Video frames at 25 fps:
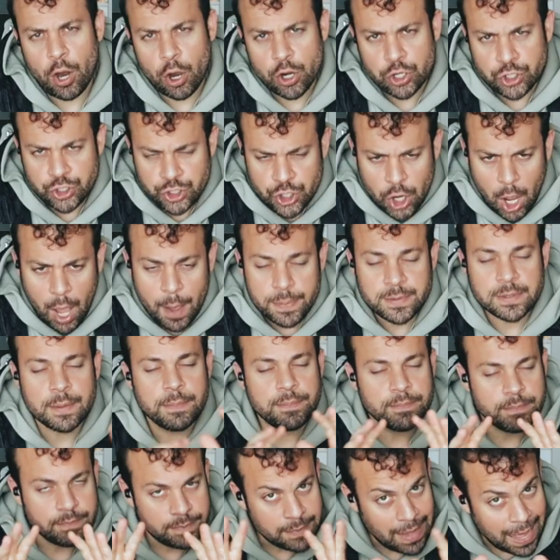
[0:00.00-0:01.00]
our jobs.
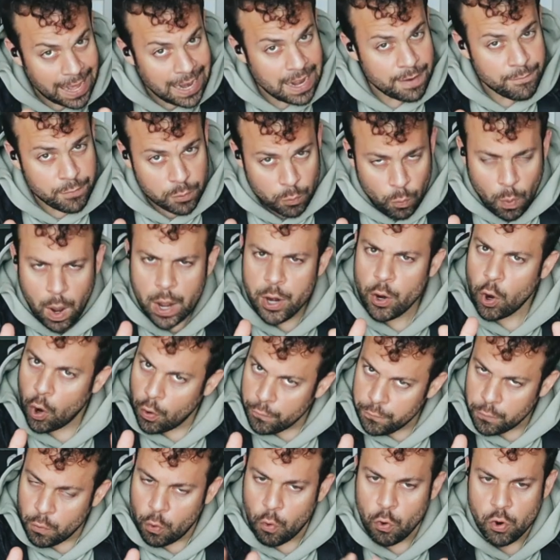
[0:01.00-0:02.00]
Not everyone,
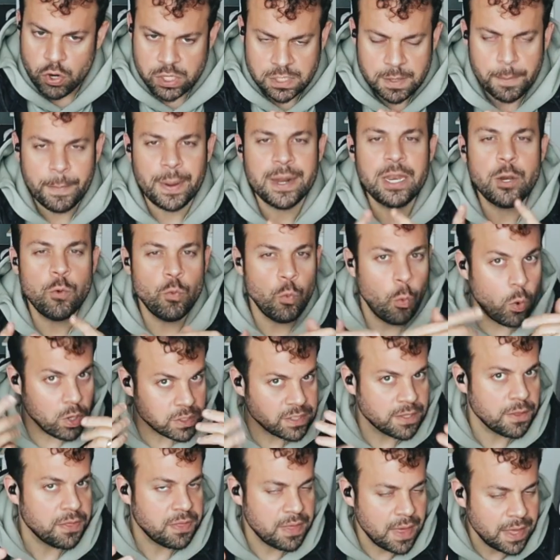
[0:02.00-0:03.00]
of course, but it
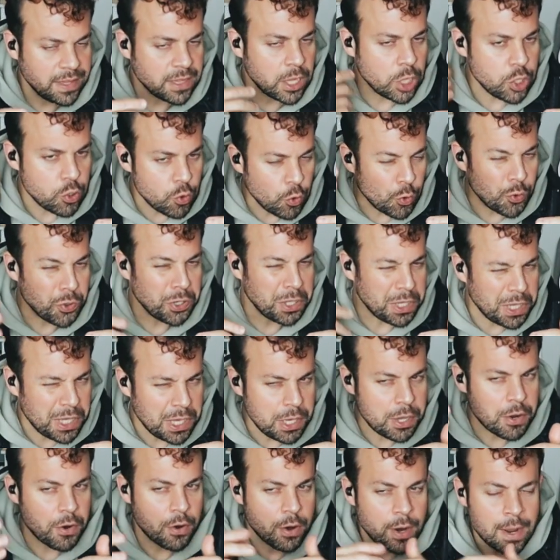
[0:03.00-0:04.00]
was a thing that you could
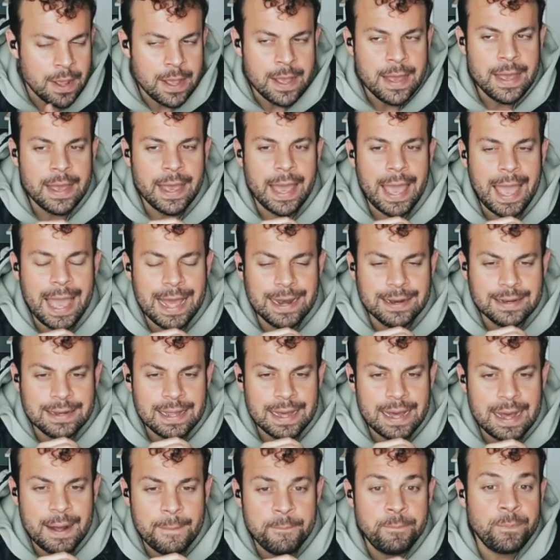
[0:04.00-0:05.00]
hear. And
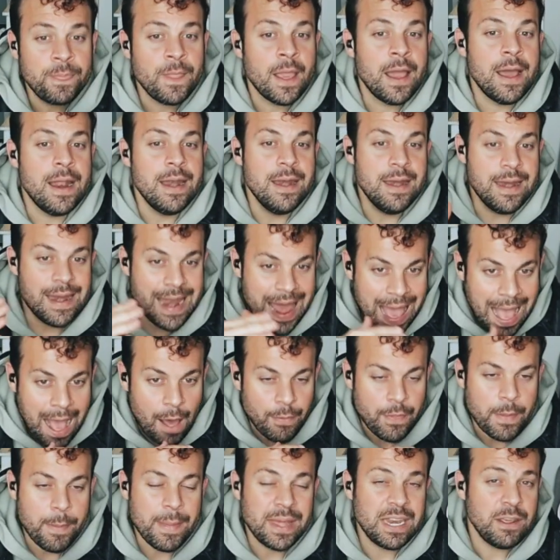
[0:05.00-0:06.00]

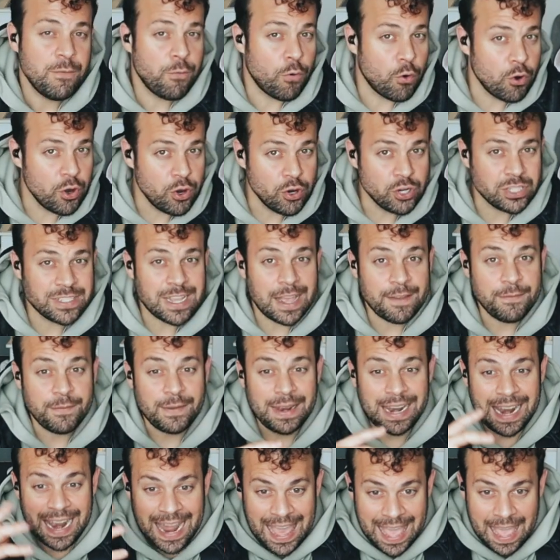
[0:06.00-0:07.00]
now that many foreigners have
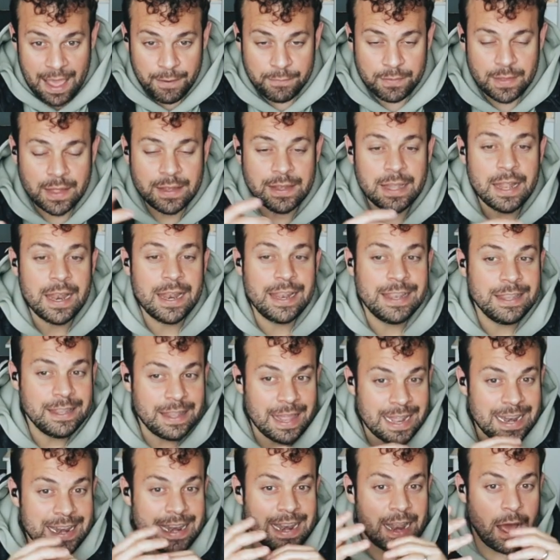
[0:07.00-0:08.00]
left,
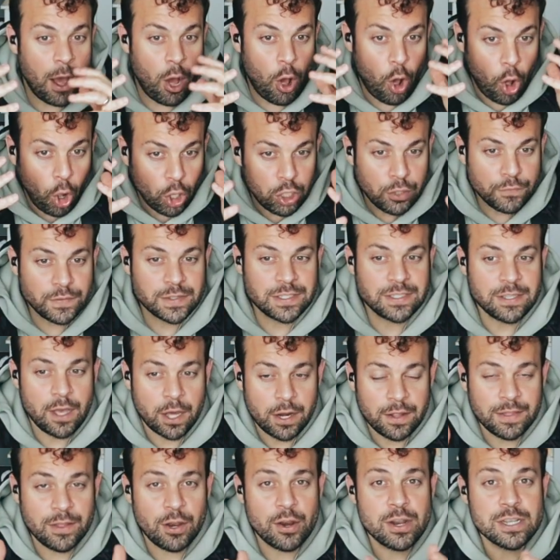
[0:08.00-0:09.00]
then all of a
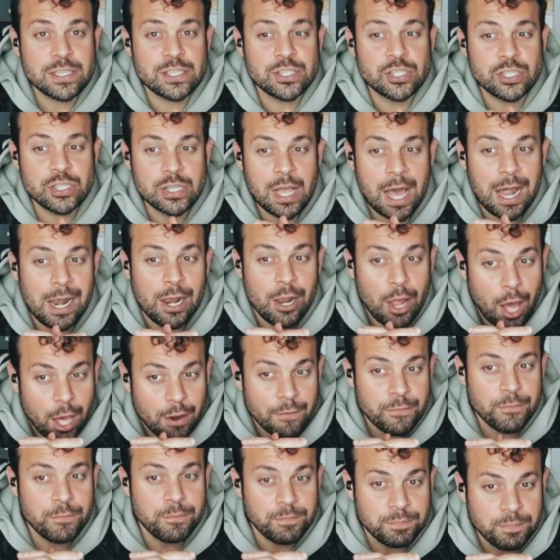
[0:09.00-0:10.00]
sudden there are a lot
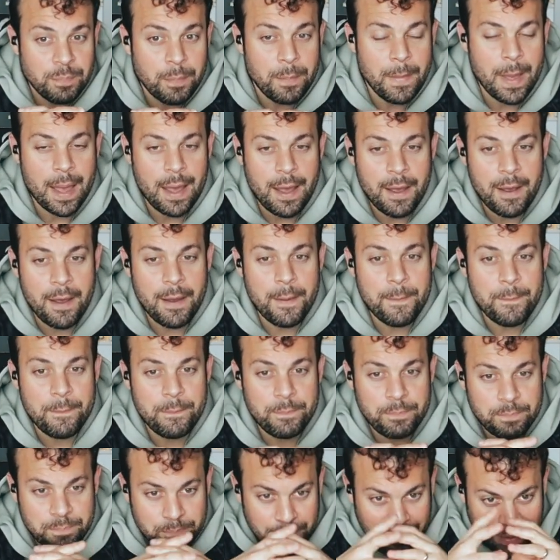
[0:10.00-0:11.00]
of
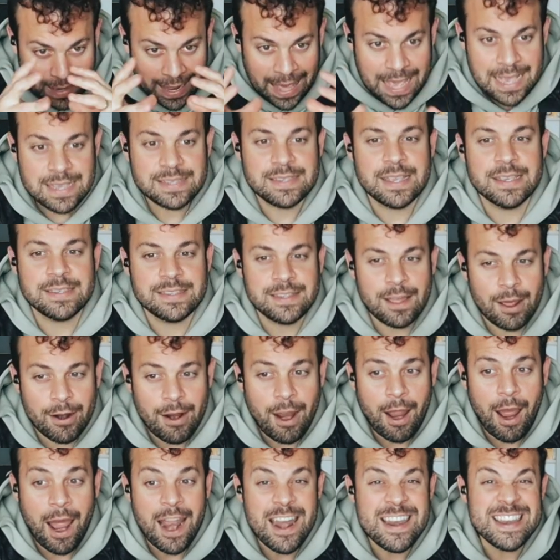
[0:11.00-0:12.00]
places
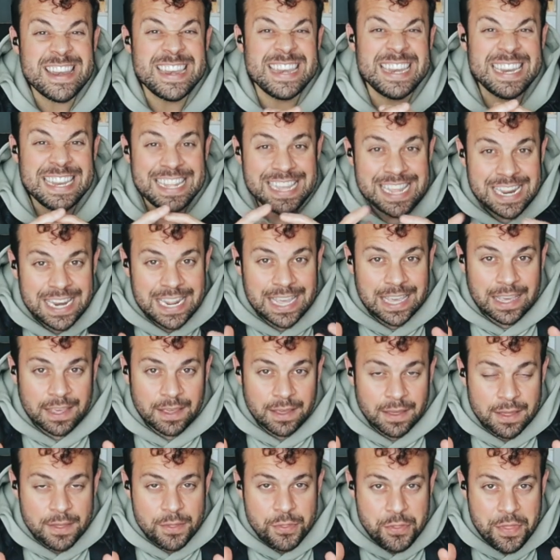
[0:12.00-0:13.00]
that are
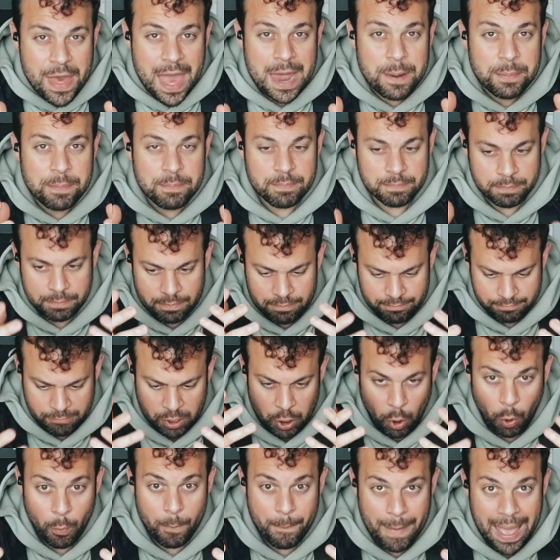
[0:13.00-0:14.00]
needing that, you
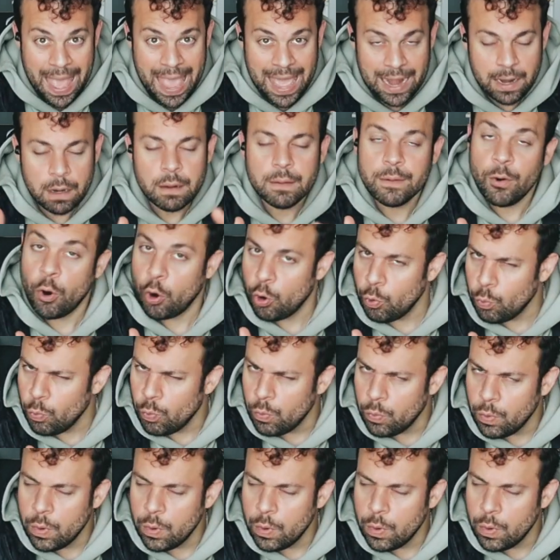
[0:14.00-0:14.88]
know, man or